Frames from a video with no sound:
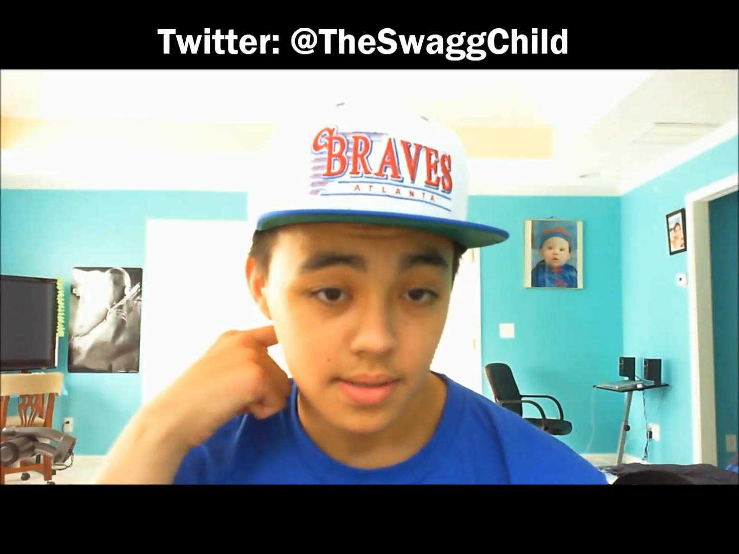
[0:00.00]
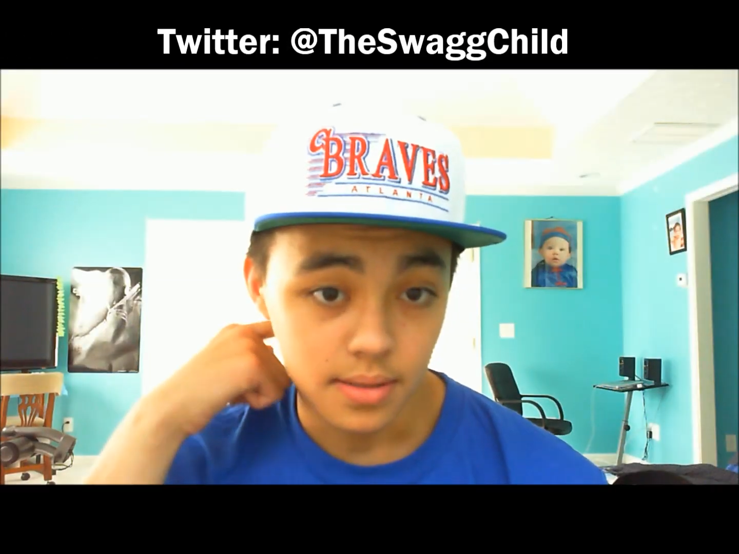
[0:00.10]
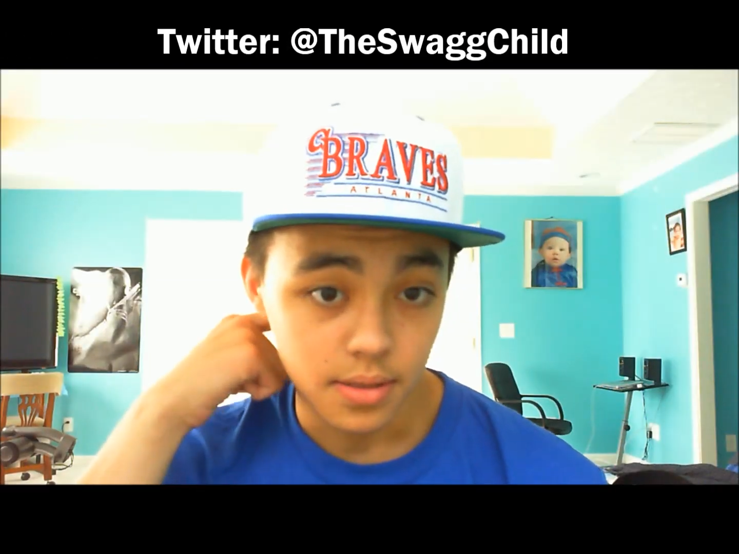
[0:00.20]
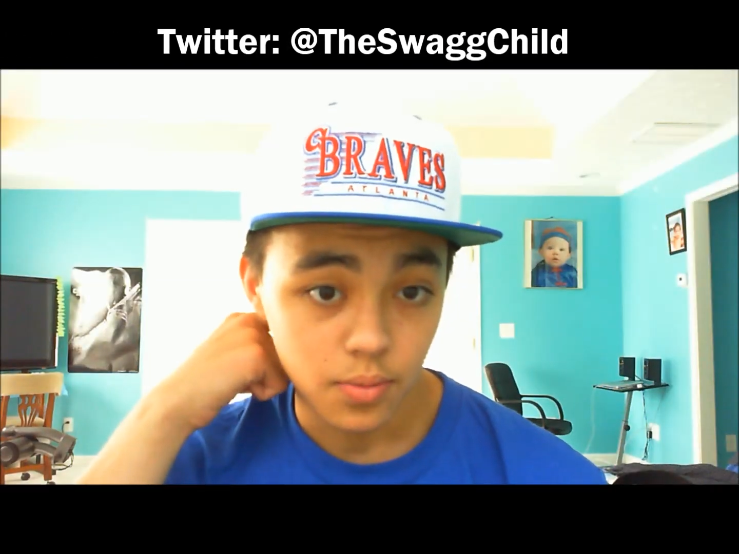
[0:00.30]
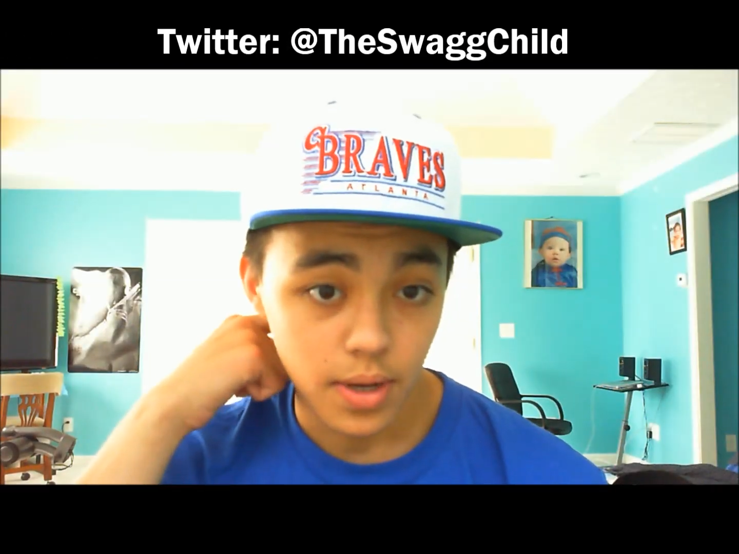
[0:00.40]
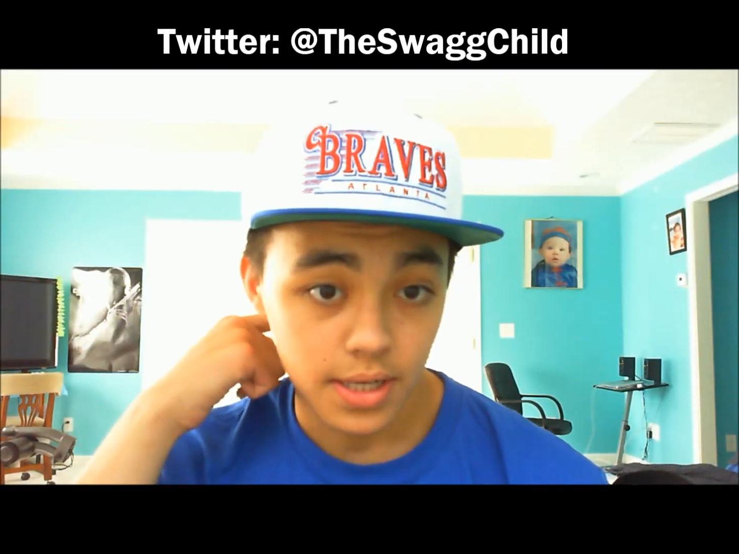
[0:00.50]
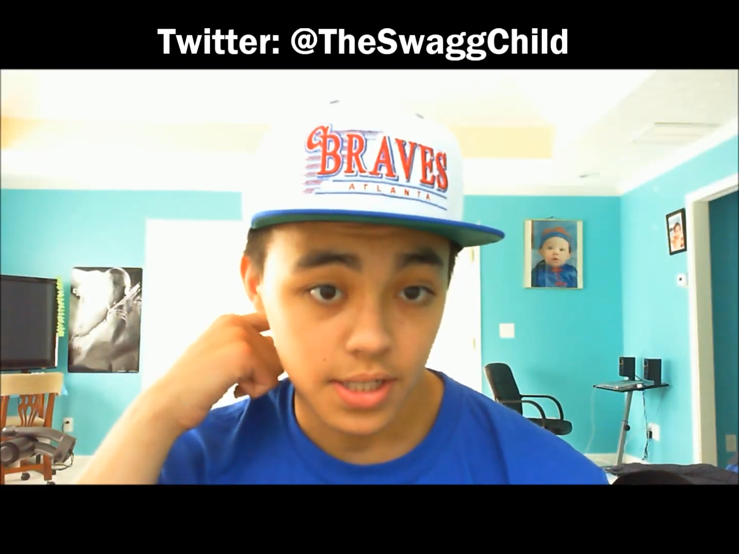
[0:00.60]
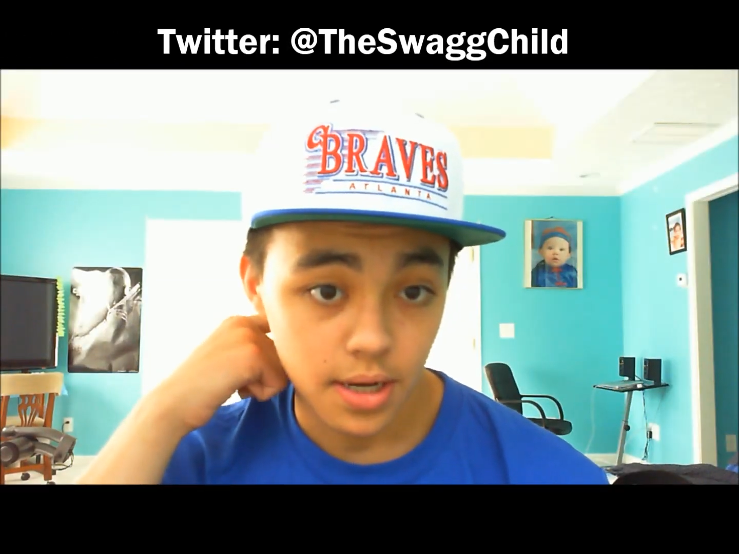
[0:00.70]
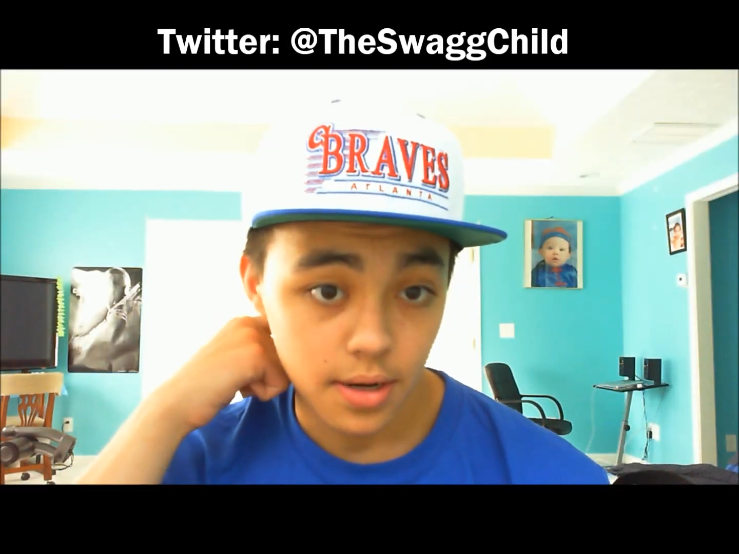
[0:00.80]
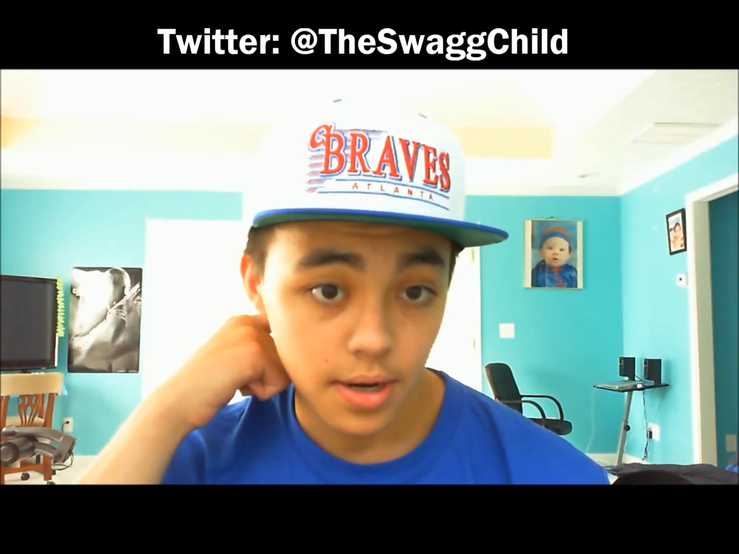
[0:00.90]
It's just Swag
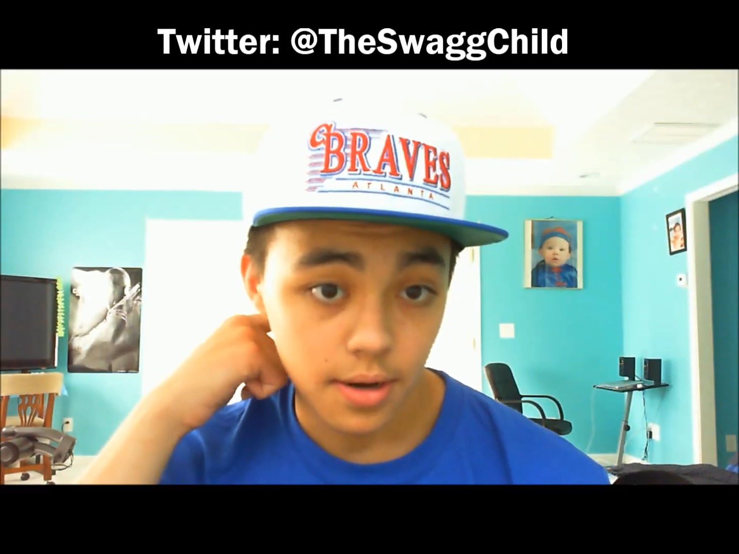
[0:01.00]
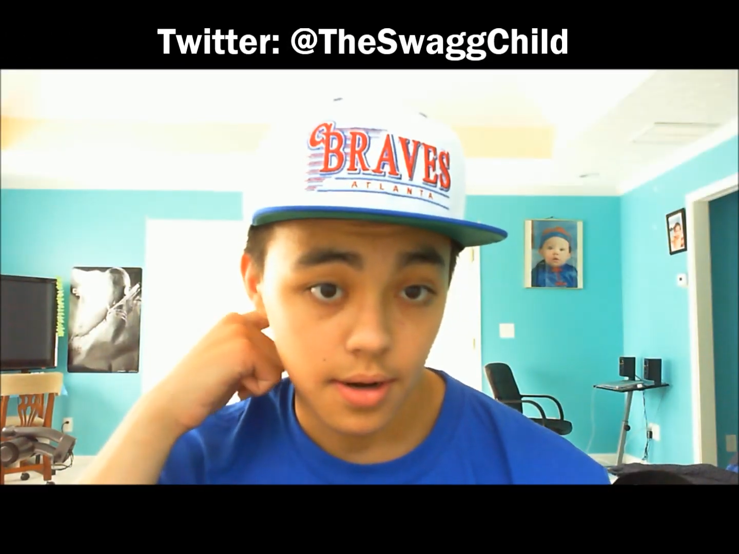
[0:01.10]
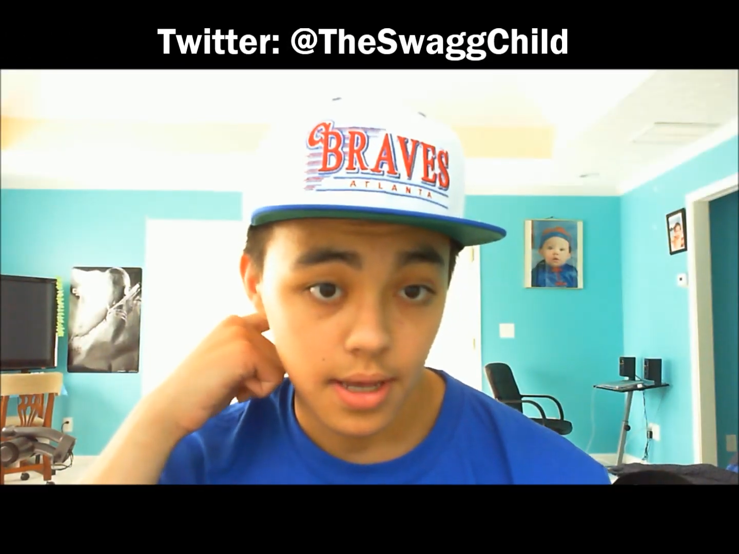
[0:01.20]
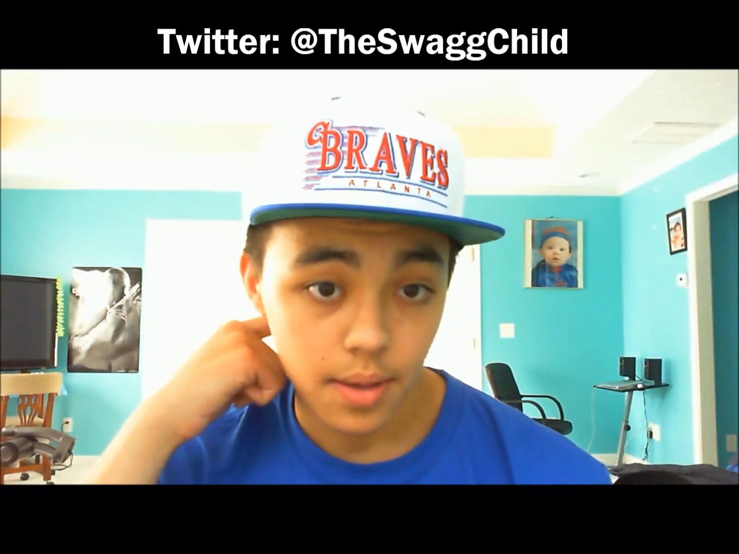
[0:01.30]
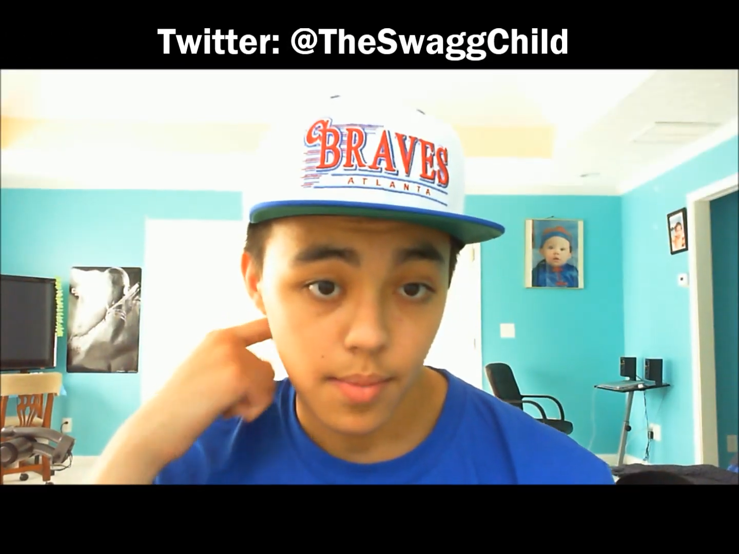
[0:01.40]
Child here today,